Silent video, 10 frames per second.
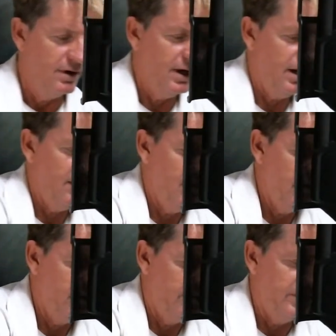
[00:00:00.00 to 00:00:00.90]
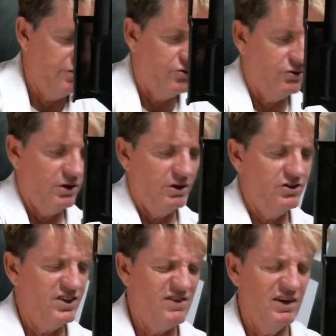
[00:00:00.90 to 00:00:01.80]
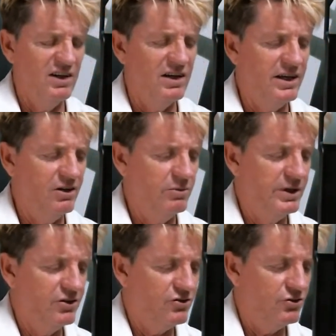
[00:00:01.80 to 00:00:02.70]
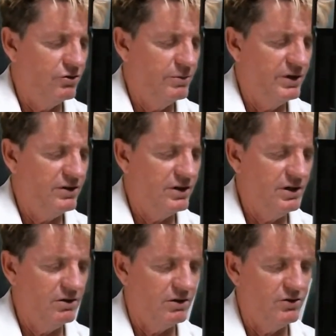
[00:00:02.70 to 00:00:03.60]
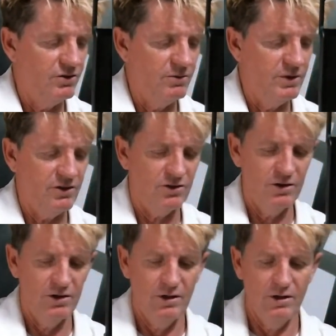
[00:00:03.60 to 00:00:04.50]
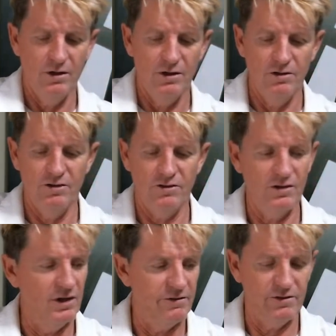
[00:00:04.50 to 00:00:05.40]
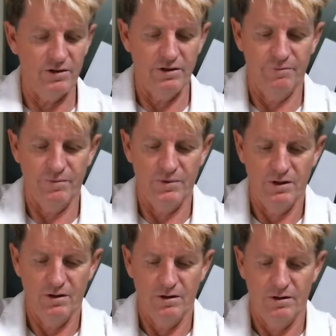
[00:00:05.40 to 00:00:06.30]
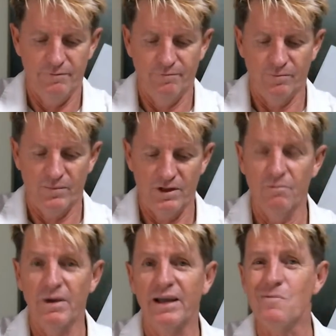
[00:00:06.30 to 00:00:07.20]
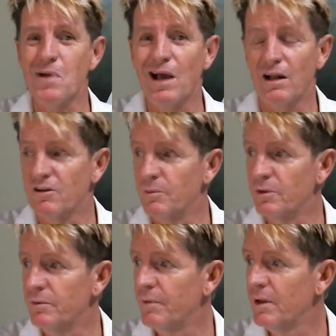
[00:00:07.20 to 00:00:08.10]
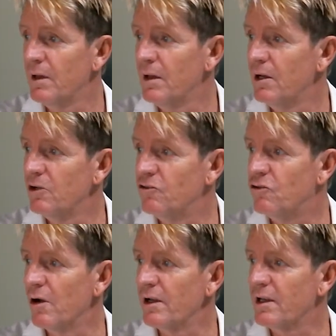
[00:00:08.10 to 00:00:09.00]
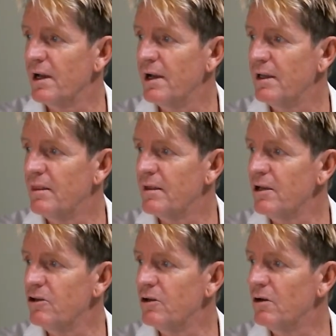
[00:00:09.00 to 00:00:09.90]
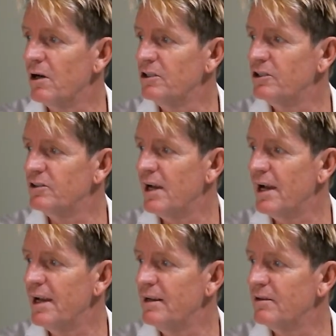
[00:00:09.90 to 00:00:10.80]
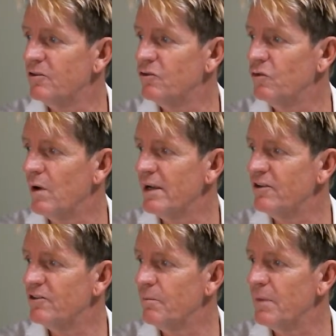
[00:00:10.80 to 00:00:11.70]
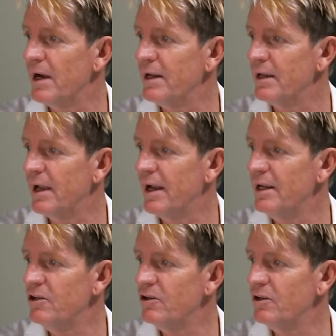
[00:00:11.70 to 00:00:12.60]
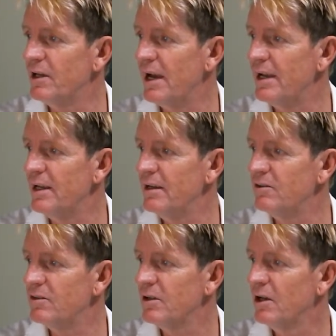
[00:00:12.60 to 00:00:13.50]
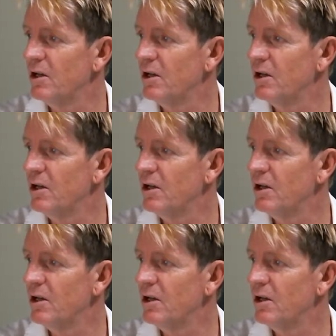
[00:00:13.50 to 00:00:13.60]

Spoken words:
and a little bit of sugar. I just have a little bit of sugar in my tea, not too much, just enough to make it palatable. Donna Kay, thank you. I just hate to waste money. Any UKers